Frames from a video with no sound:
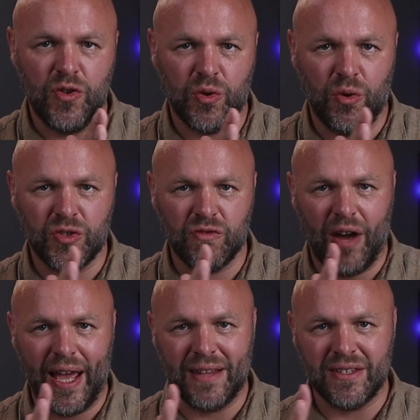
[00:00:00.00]
towards the
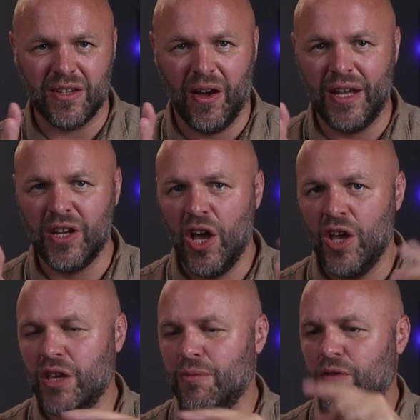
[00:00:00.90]
right hand side,
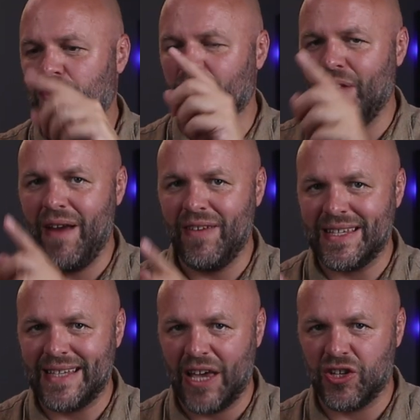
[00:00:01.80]
you move to the
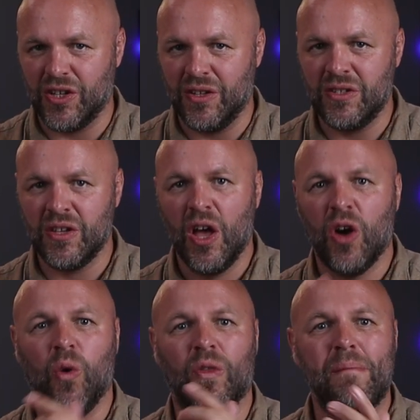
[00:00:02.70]
various sections
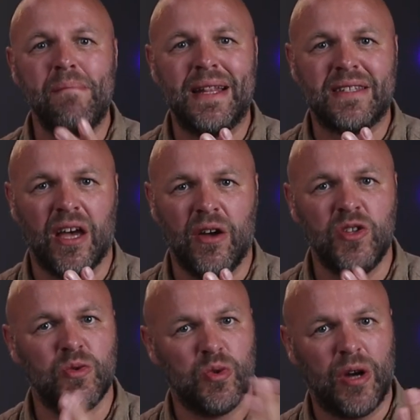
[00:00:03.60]
called the
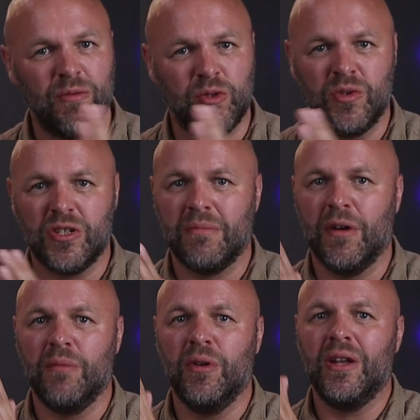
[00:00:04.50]
mid-tones, which we'll come to in just a
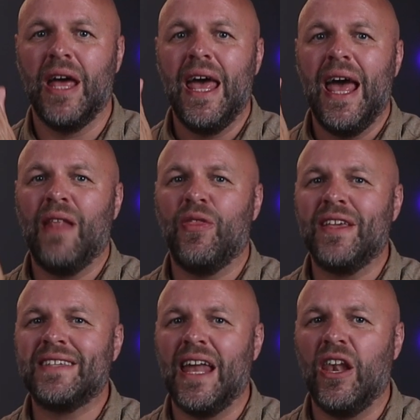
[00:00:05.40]
moment, and
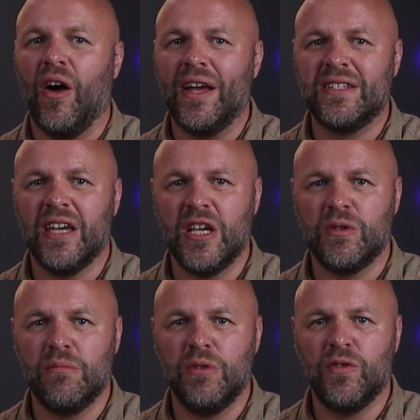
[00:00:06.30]
things get lighter
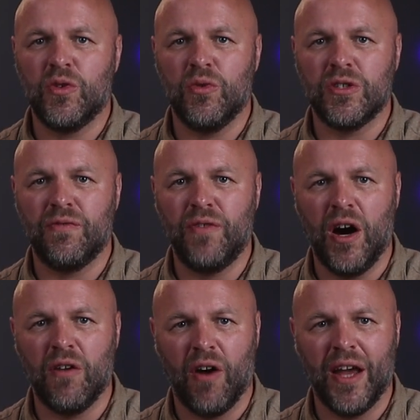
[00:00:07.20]
as you move towards the
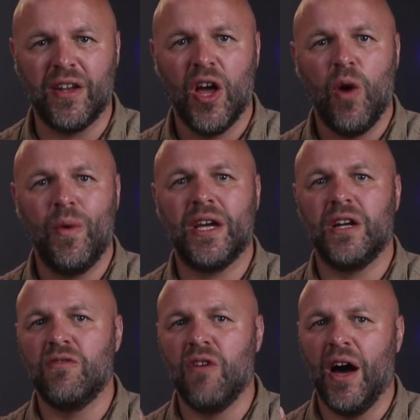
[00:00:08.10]
far right. We
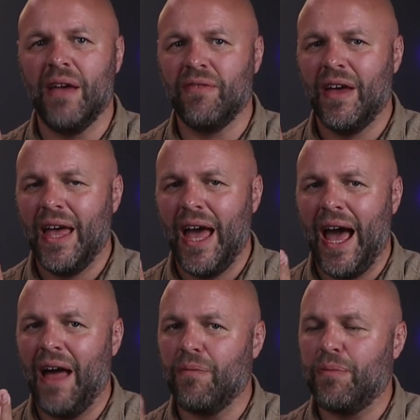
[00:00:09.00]
can arrive
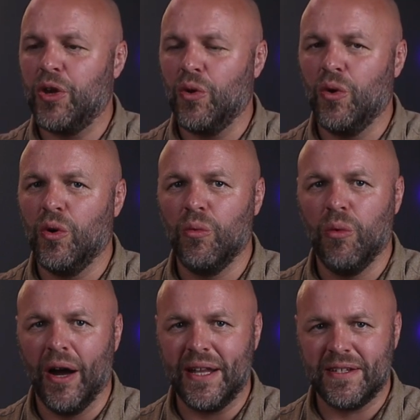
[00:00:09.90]
at pure
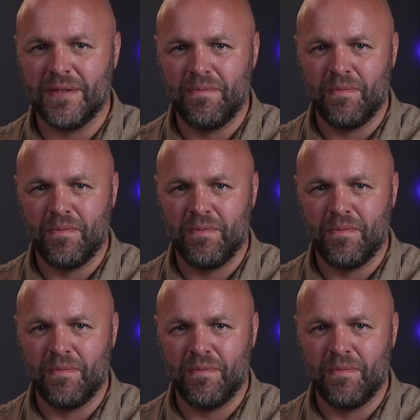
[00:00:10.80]
white.